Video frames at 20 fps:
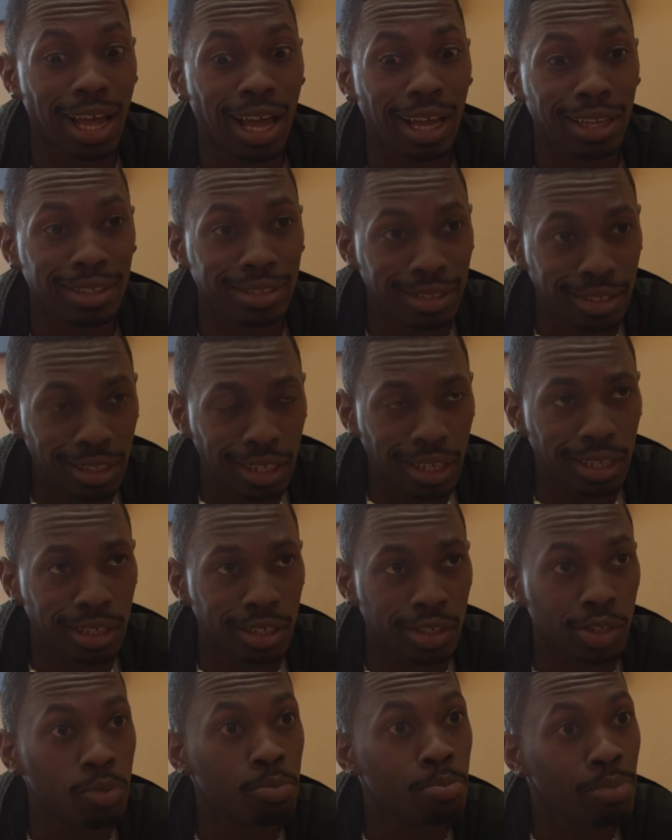I
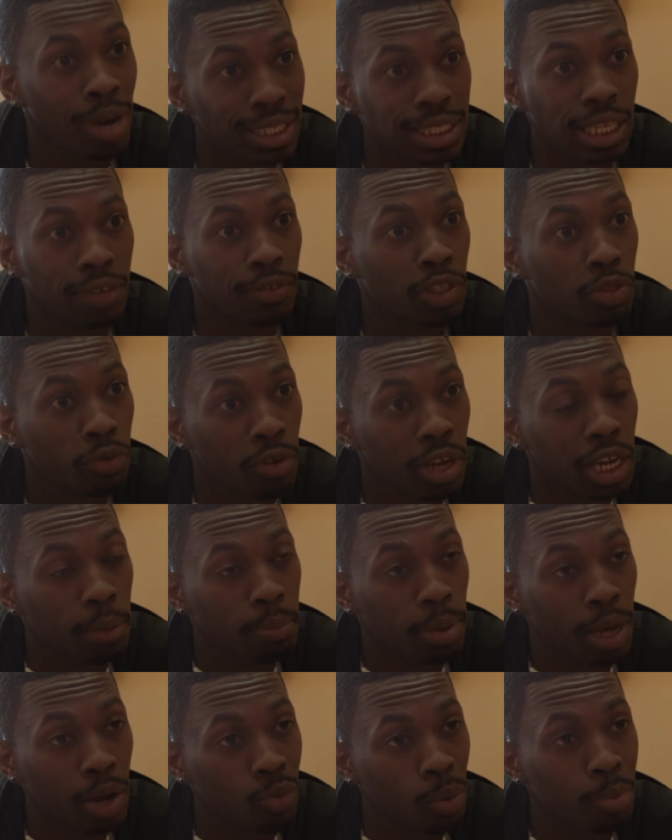see. You must have a 300
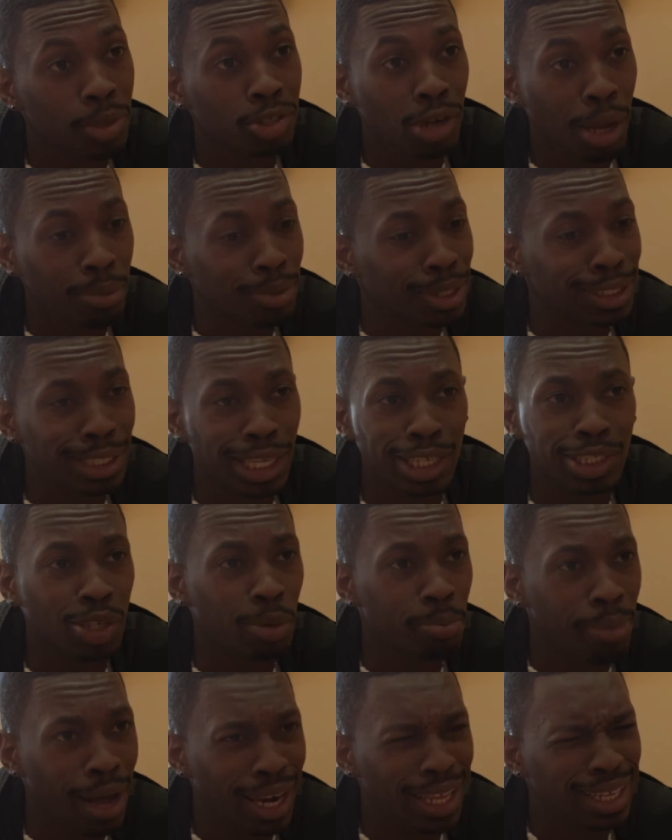pound woman trapped inside
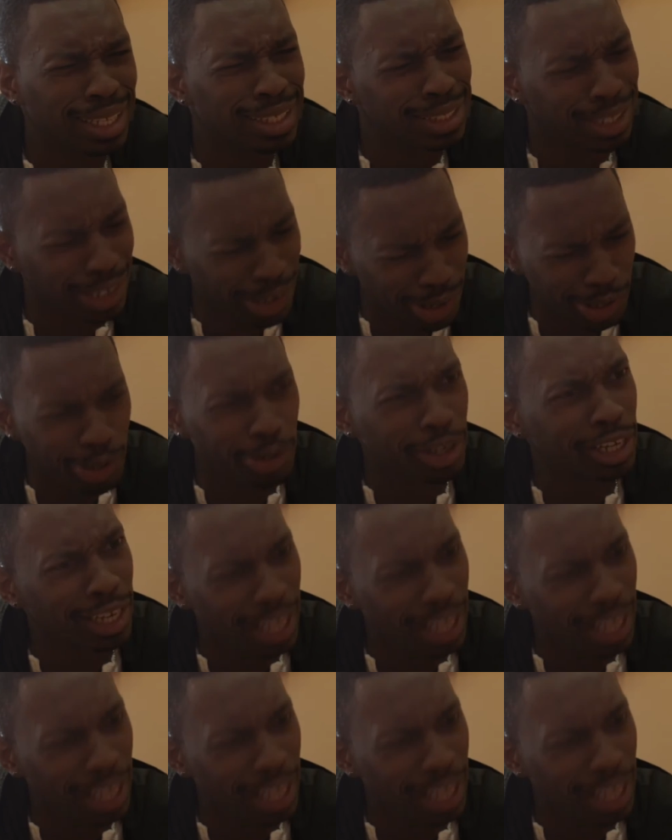your body because, girl, you can